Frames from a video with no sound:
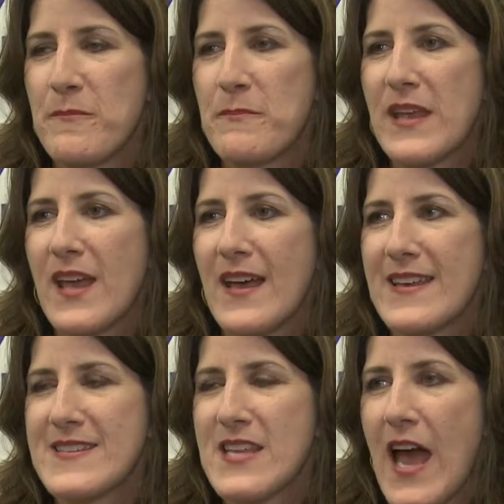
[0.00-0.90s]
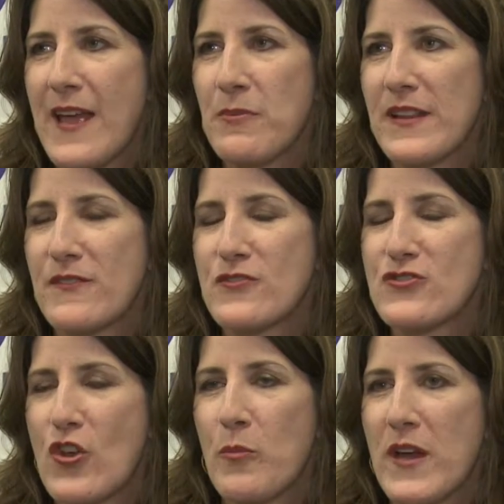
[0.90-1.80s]
because I believe there's
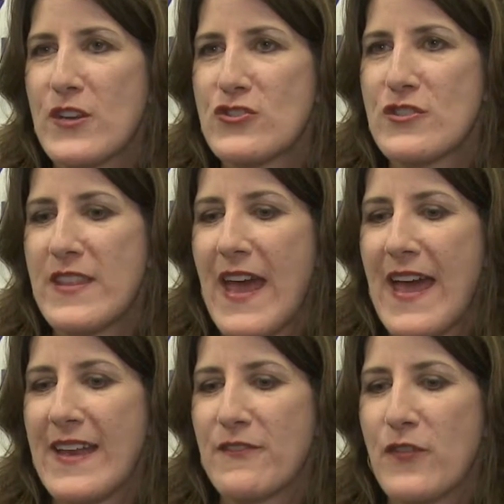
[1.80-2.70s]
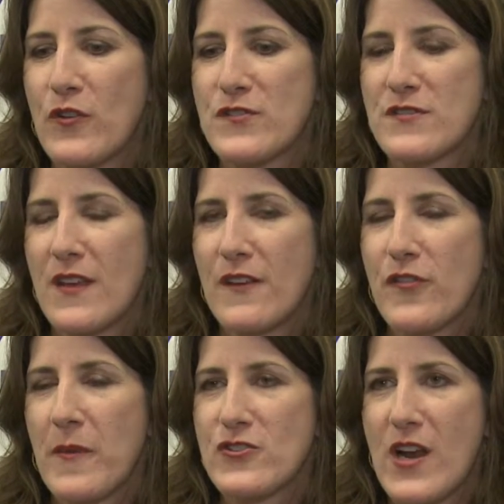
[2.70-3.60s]
so much that folks
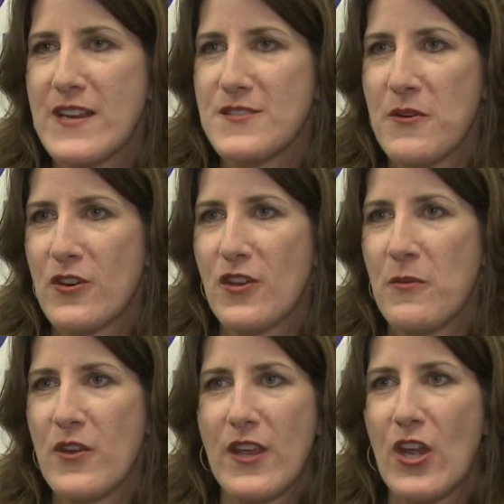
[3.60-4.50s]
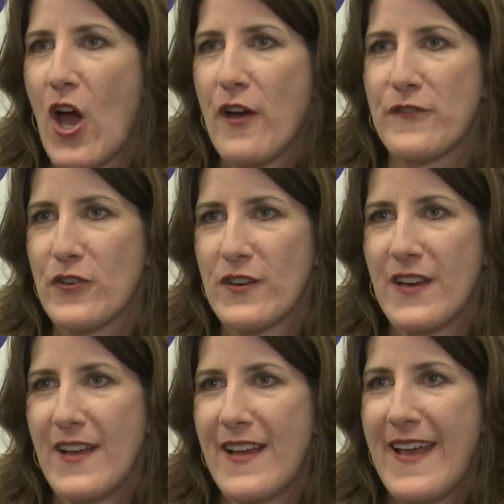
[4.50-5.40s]
from our Chinese American community could offer.
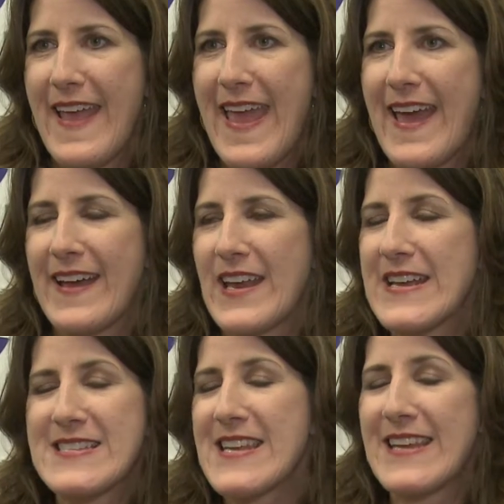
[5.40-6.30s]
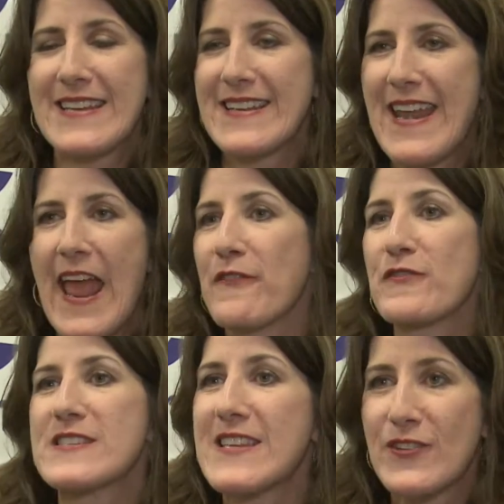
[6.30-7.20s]
And I see it
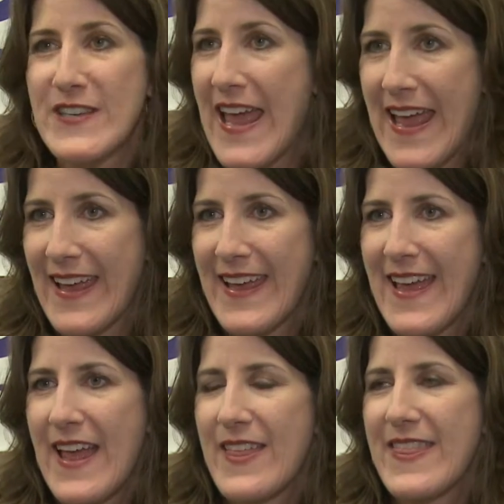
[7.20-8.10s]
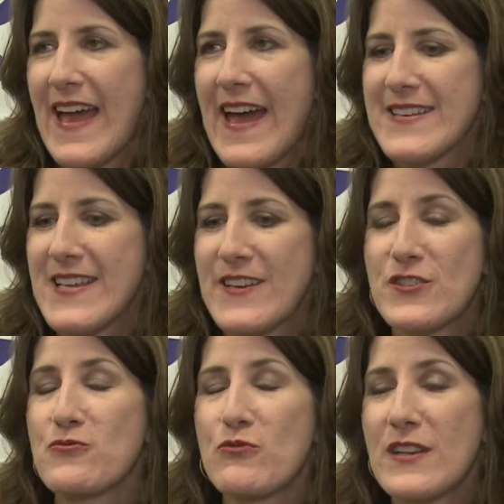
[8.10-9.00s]
every single day, that I
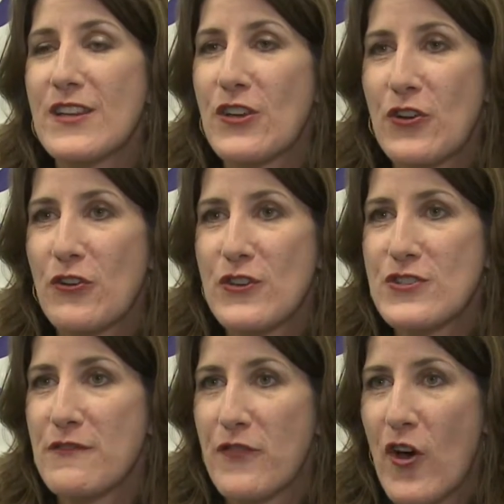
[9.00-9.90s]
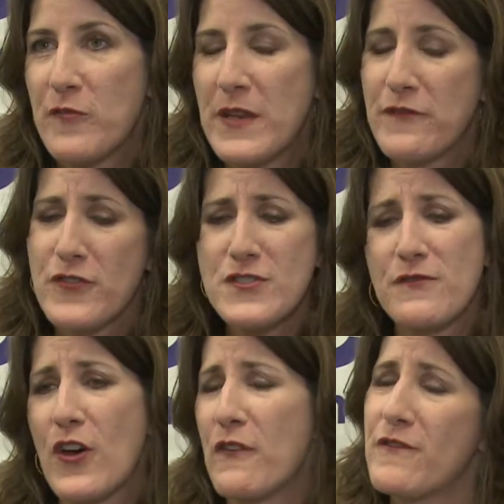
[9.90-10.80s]
just really encourage involvement. First of
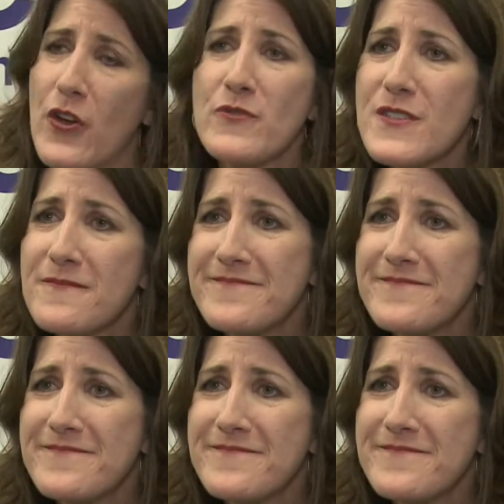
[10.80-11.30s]
all, vote.